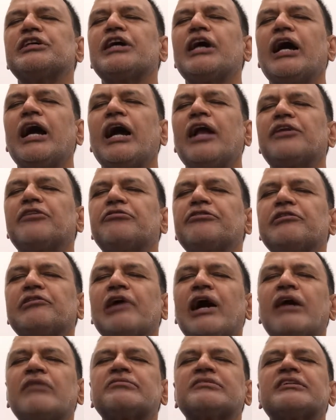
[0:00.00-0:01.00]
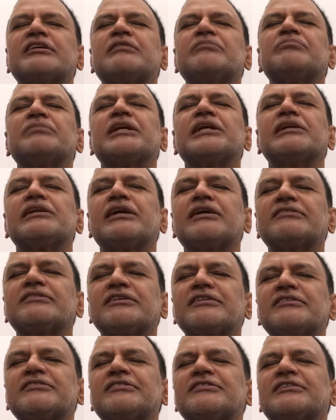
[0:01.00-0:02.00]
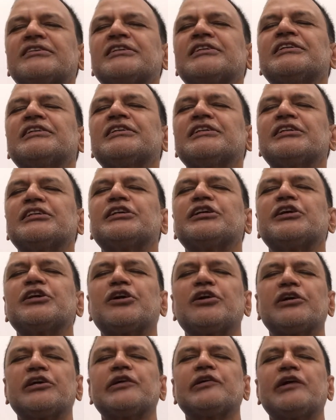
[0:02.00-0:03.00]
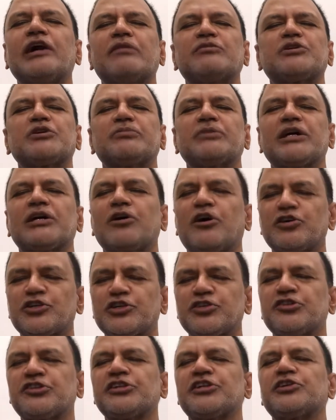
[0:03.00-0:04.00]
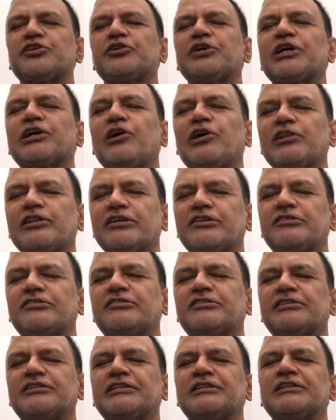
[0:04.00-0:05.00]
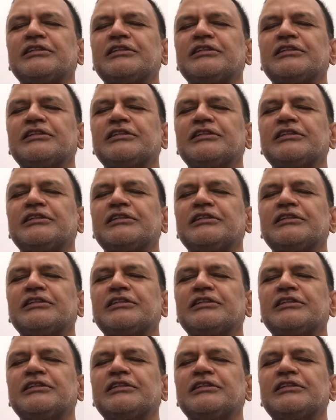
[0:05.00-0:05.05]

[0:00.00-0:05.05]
And if you have some illnesses, you have to be cautious in doing all this.